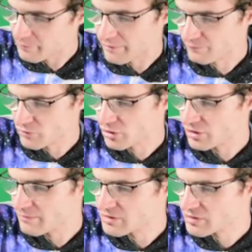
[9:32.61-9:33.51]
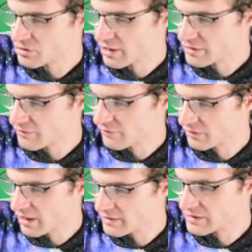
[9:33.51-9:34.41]
but your thumb is in the direction of the
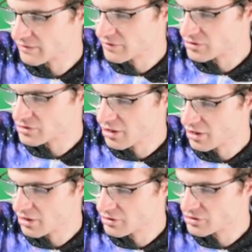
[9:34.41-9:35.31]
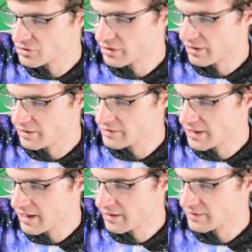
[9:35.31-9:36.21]
velocity of the charge, your
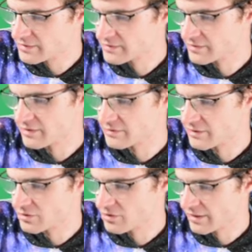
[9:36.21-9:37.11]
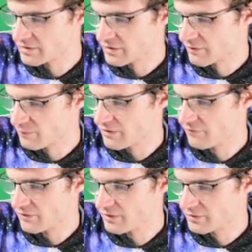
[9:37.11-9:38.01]
index is in the direction of the B
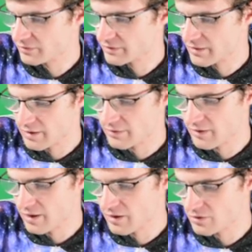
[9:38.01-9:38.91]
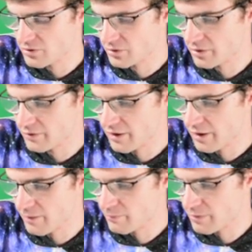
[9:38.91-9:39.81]
field, and then your
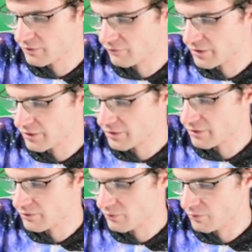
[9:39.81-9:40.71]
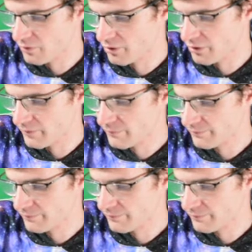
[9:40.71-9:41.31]
middle finger, or